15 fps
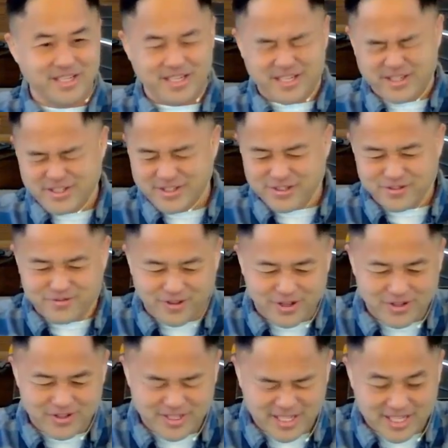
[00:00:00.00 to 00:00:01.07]
use your
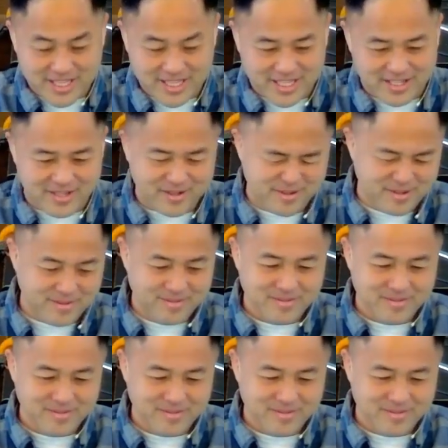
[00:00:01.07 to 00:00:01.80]
phone and get there.